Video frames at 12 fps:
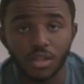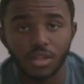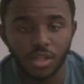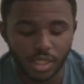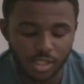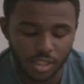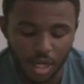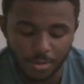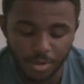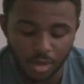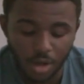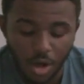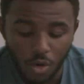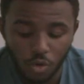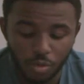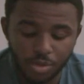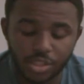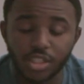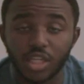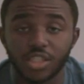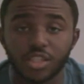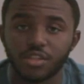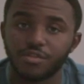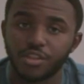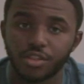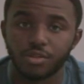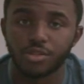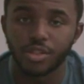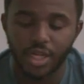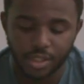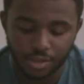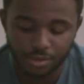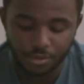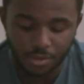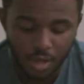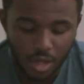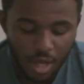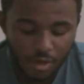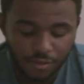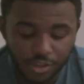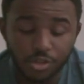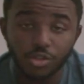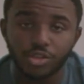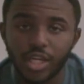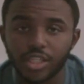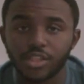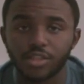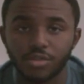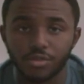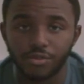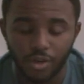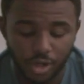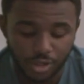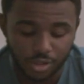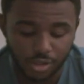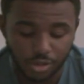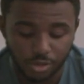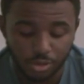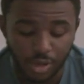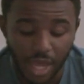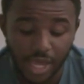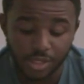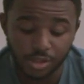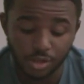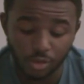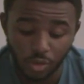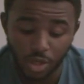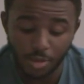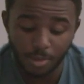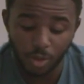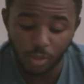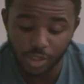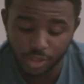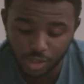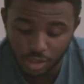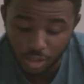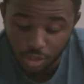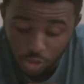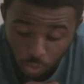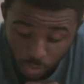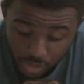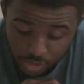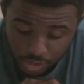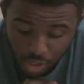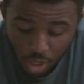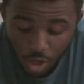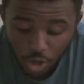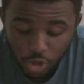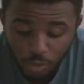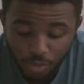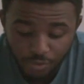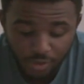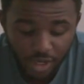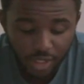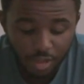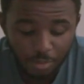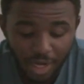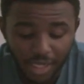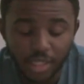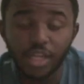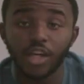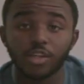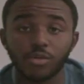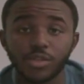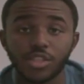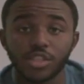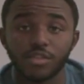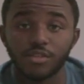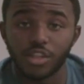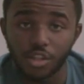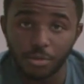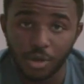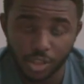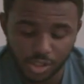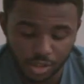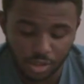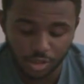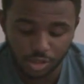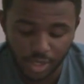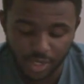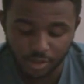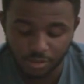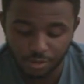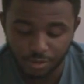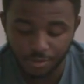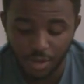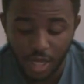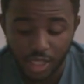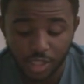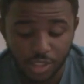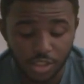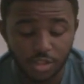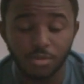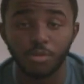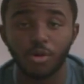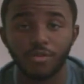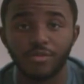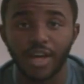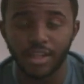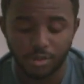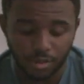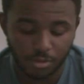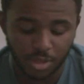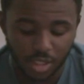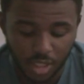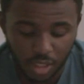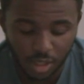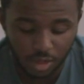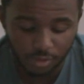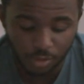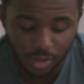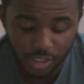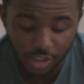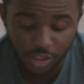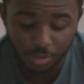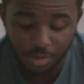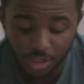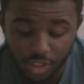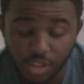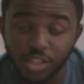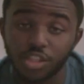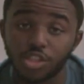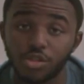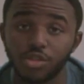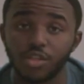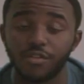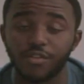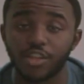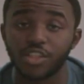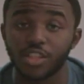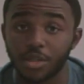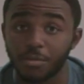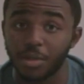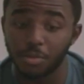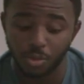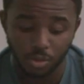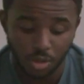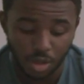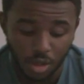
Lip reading: The next topic we'll be discussing is physical attraction. Physical attraction is referred to as the degree to which you would find the bodily characteristics of another person attractive. This is an important factor in the beginning of a relationship because this is usually the first thing people